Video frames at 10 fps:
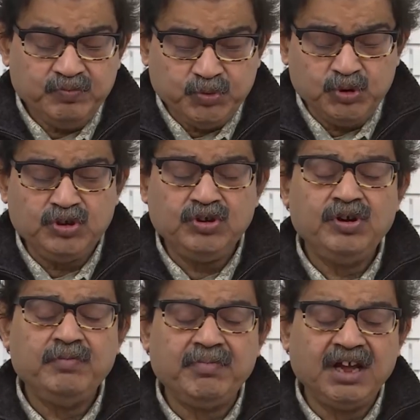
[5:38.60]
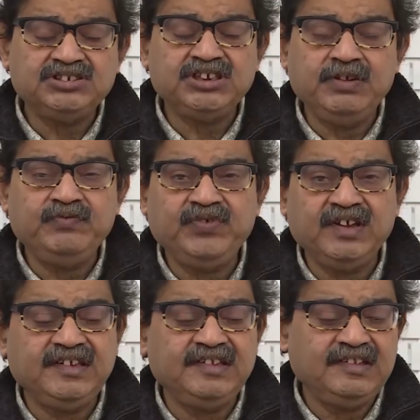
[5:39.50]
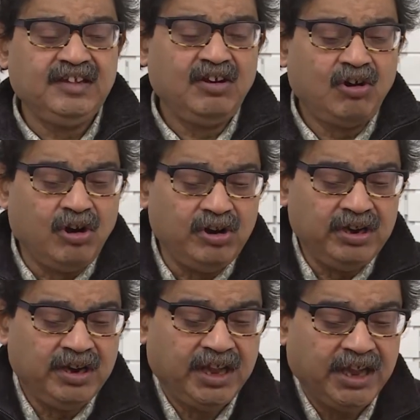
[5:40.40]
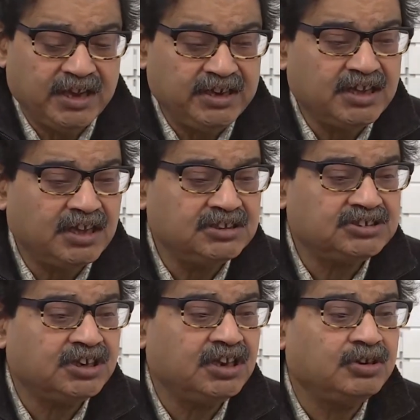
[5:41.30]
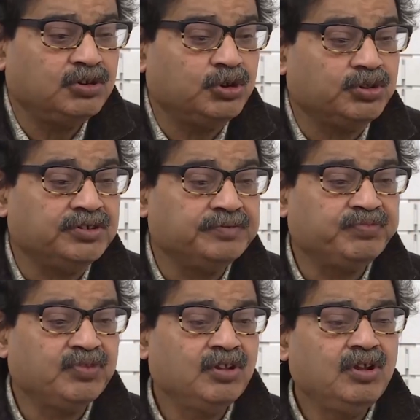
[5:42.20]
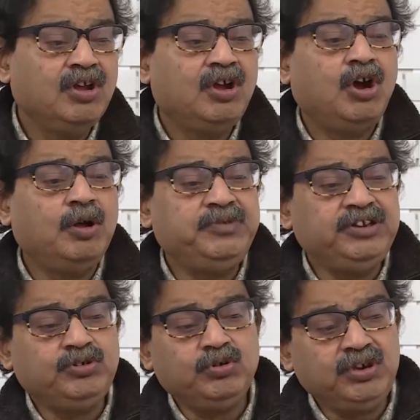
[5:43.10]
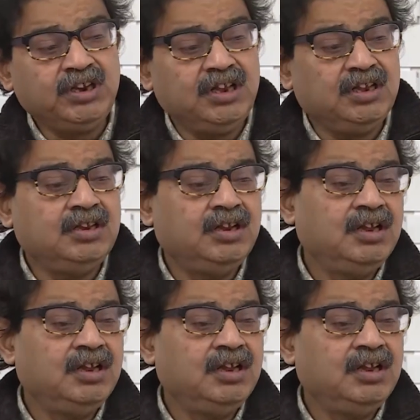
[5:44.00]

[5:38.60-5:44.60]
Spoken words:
put much emphasis on agricultural growth. Of the total